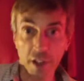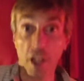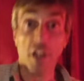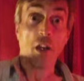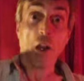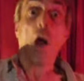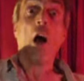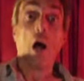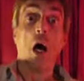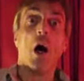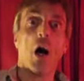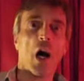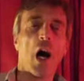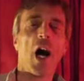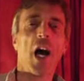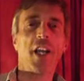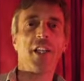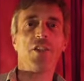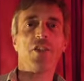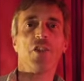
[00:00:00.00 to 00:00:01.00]
and
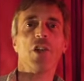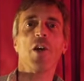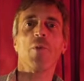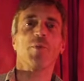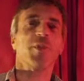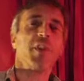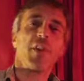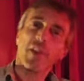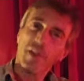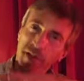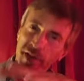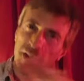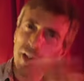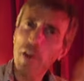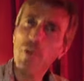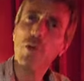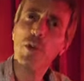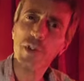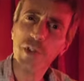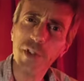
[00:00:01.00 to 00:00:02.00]
I jumped.
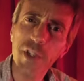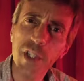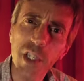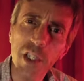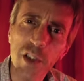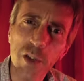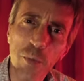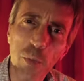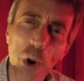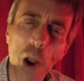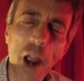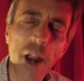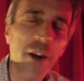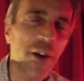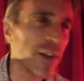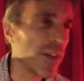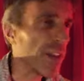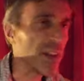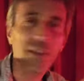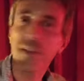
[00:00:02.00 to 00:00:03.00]
Several scenes prior
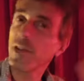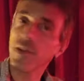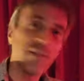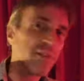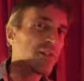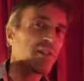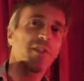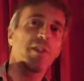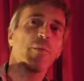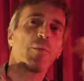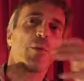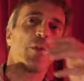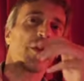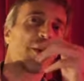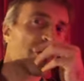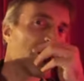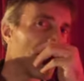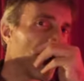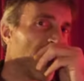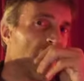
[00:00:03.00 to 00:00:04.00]
to this
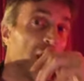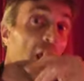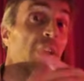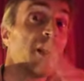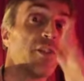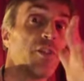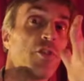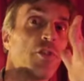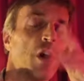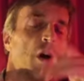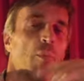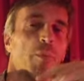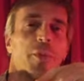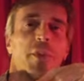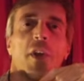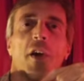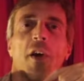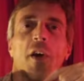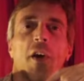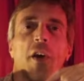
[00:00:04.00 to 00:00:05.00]
similar thing, I jumped.
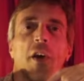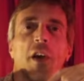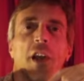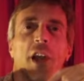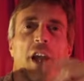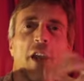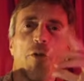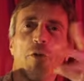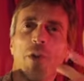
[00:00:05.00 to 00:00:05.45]
I